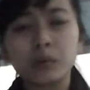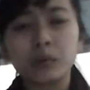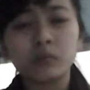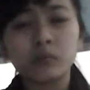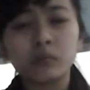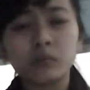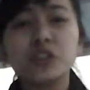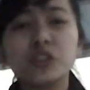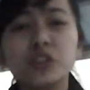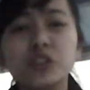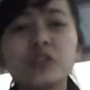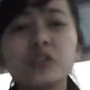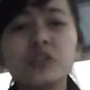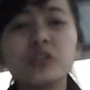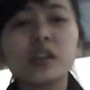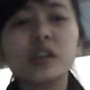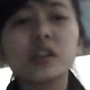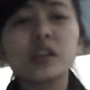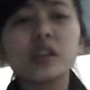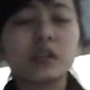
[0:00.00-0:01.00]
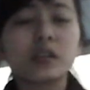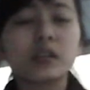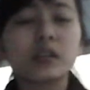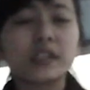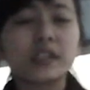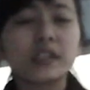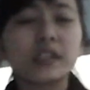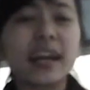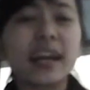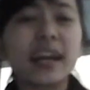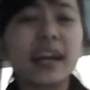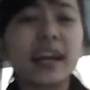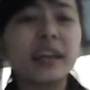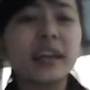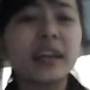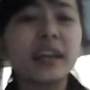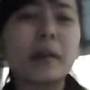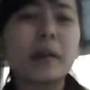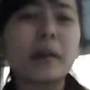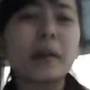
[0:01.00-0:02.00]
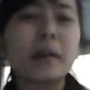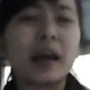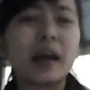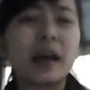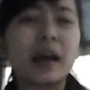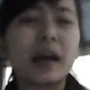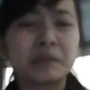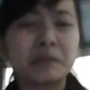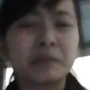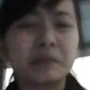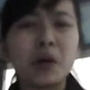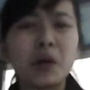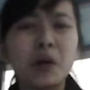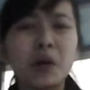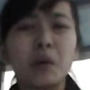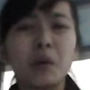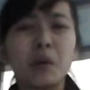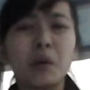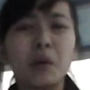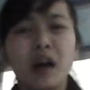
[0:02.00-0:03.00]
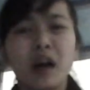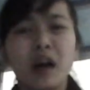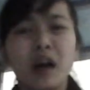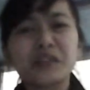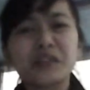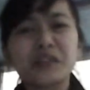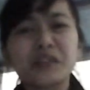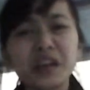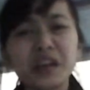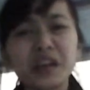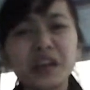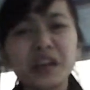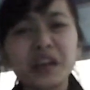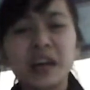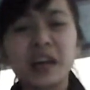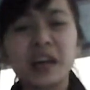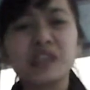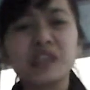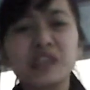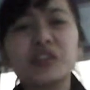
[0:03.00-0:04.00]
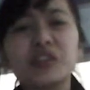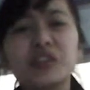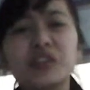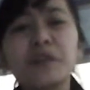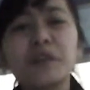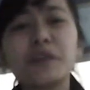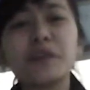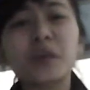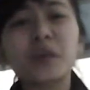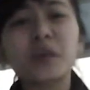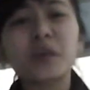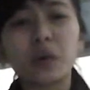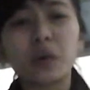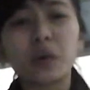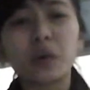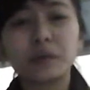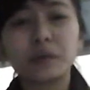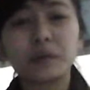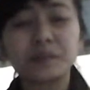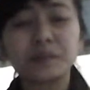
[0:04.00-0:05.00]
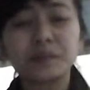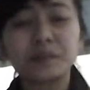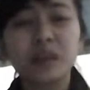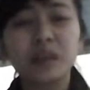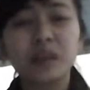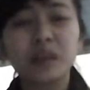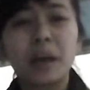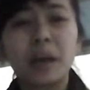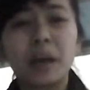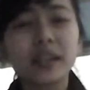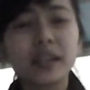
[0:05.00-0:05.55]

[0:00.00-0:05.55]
do not study grammar. Oh, I think it's difficult, but